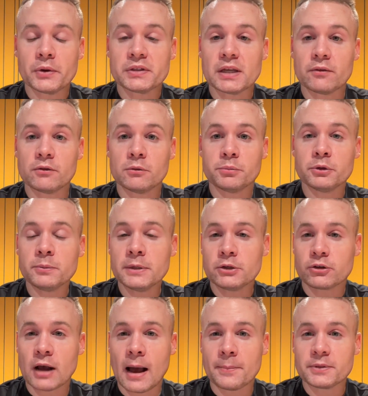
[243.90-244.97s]
several booby
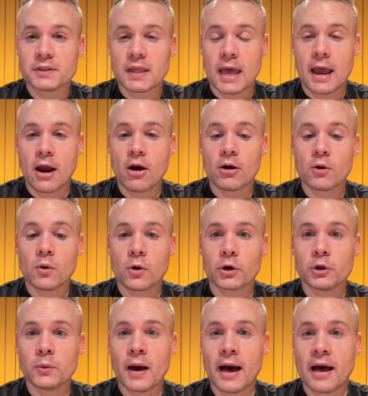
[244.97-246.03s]
traps there, or
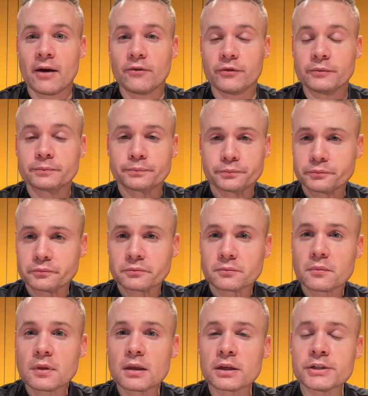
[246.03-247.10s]
you have
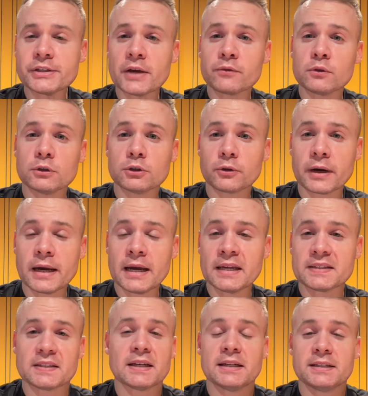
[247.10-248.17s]
several
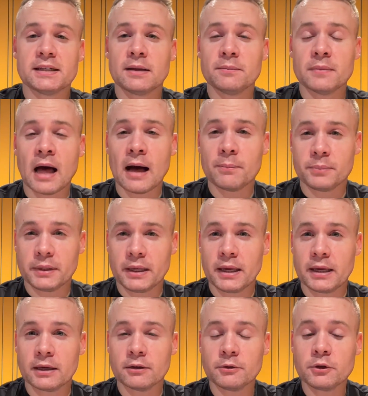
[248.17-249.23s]
grades that ended up not
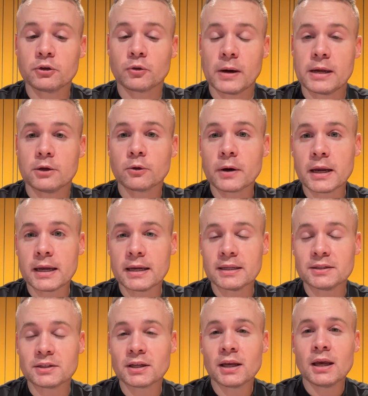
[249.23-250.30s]
being great
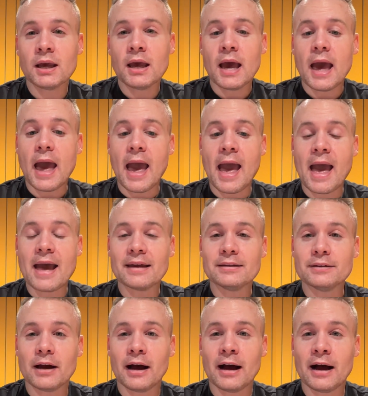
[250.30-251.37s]
grades,
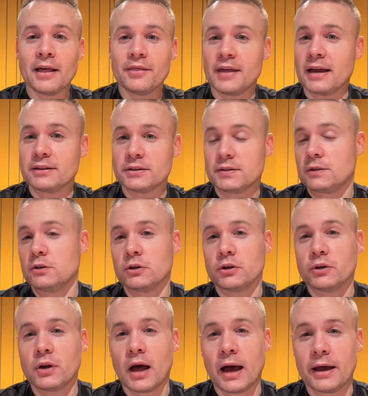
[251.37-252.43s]
and that doesn't look
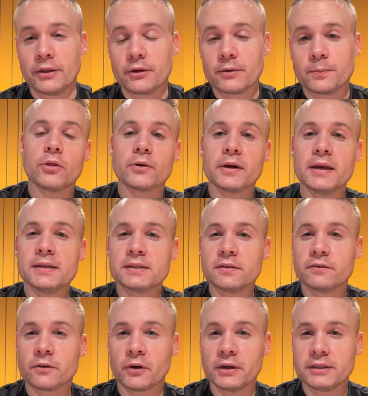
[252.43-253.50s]
good either. There is
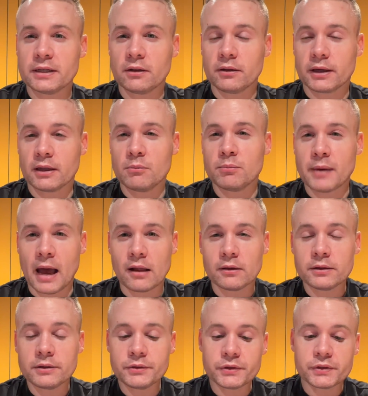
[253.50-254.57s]
a very delicate
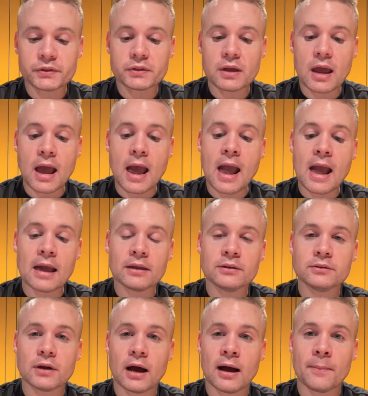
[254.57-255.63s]
balance,
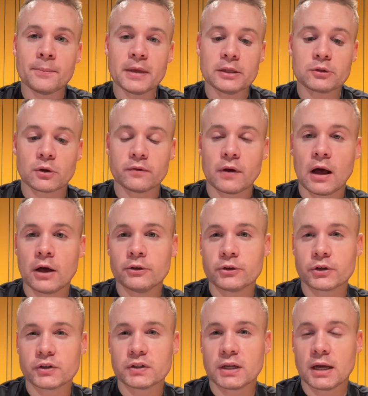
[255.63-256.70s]
and it's sort of
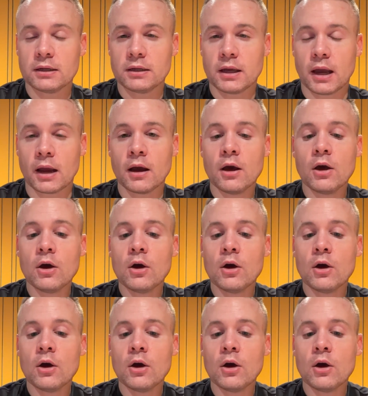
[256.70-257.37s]
understanding